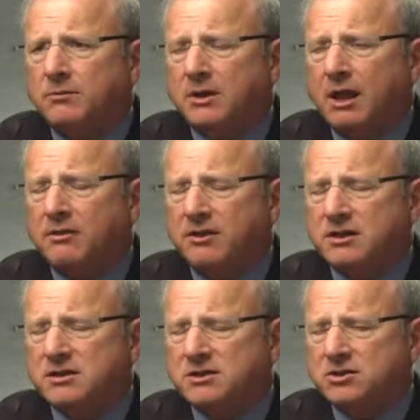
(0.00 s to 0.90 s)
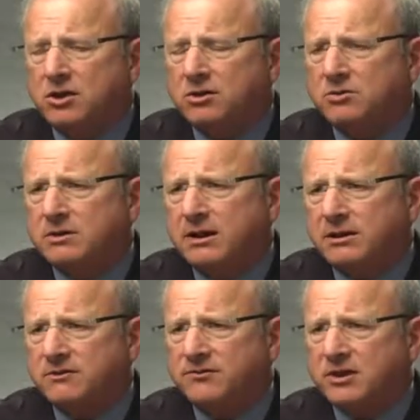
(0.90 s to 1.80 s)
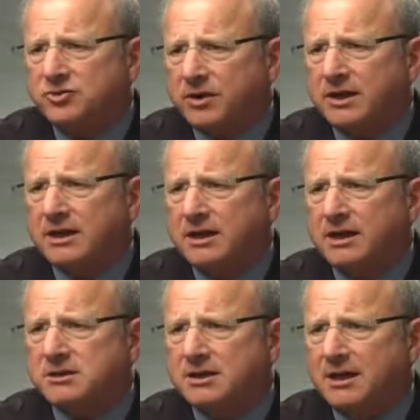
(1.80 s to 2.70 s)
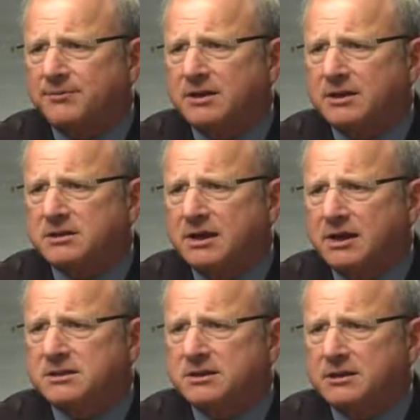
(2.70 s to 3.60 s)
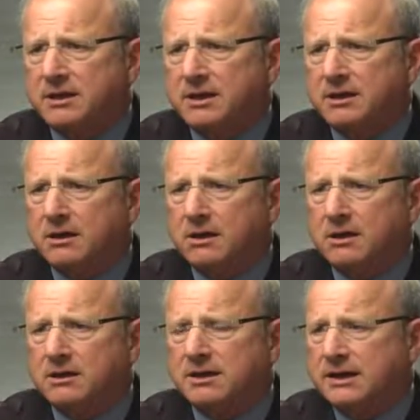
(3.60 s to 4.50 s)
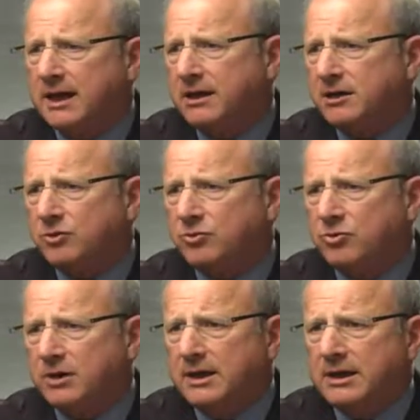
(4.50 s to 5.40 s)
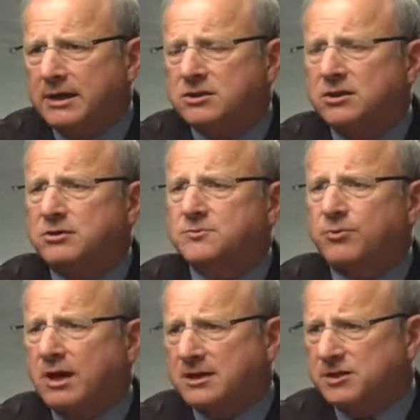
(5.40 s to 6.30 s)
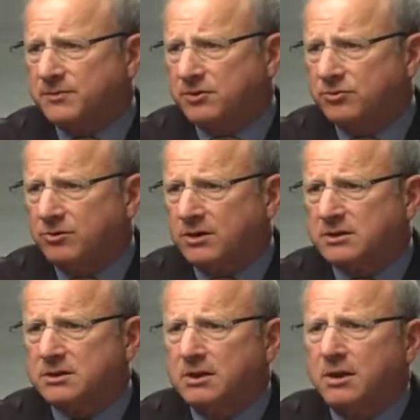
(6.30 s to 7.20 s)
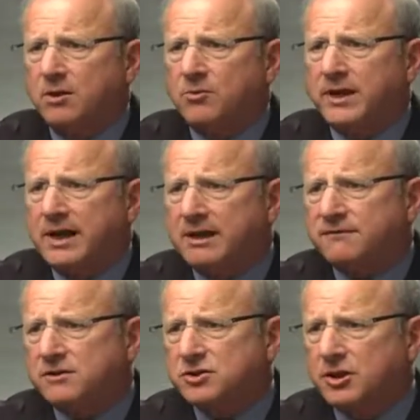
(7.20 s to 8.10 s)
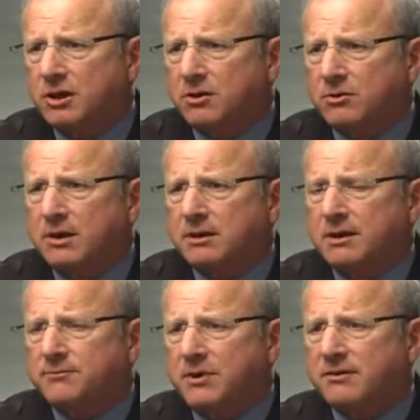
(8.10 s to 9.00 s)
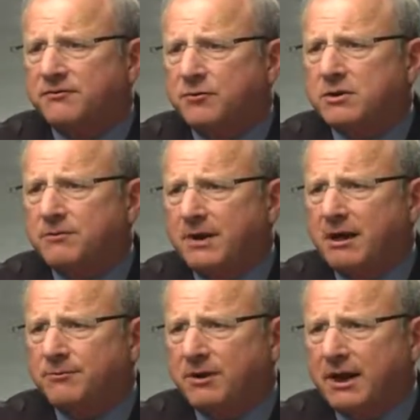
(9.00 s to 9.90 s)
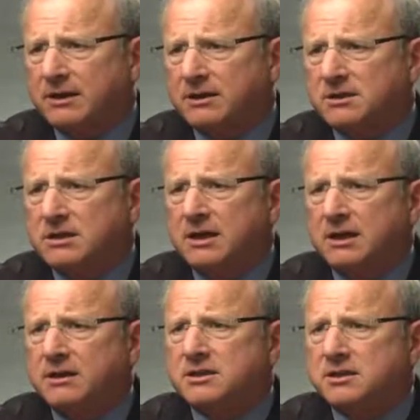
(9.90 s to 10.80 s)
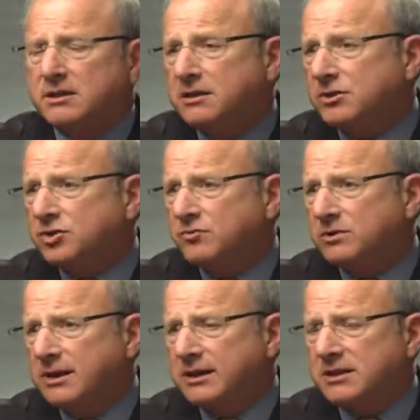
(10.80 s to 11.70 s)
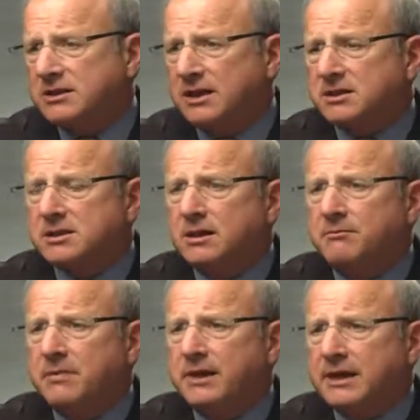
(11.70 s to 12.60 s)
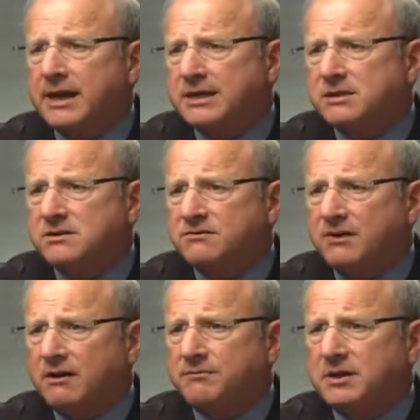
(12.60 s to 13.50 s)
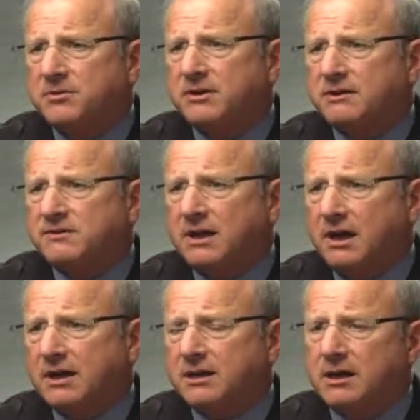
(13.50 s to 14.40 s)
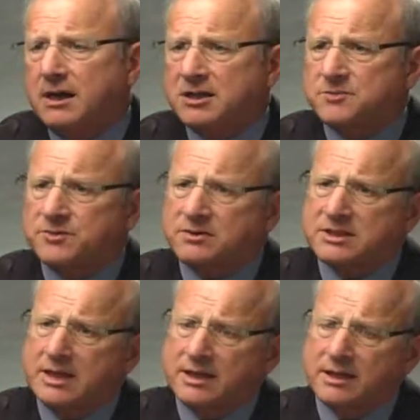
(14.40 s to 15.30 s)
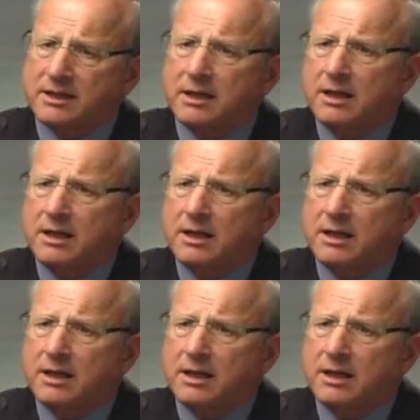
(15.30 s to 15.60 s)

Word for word: and this is known, it's a very tricky concept and it's constantly uh, litigated in court. It's known as proximate cause. We have to show that but for the malpractice, this condition would not exist. Many cases involve people that have died in a hospital setting.